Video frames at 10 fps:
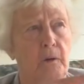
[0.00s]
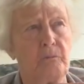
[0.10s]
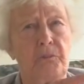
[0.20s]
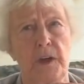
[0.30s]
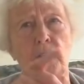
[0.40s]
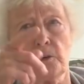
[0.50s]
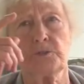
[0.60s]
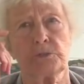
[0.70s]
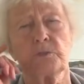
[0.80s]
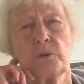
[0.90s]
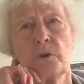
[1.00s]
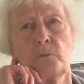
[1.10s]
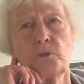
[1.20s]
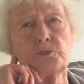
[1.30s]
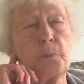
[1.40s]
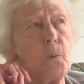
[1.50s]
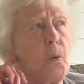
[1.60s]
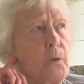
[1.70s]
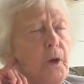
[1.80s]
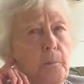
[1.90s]
and Phyllis was
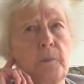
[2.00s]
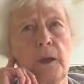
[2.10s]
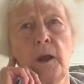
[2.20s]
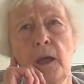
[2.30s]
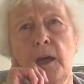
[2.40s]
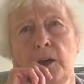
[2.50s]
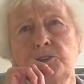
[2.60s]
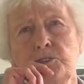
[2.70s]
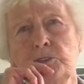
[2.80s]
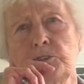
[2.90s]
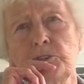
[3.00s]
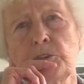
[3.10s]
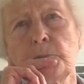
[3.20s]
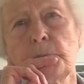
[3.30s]
born up in Hitchens.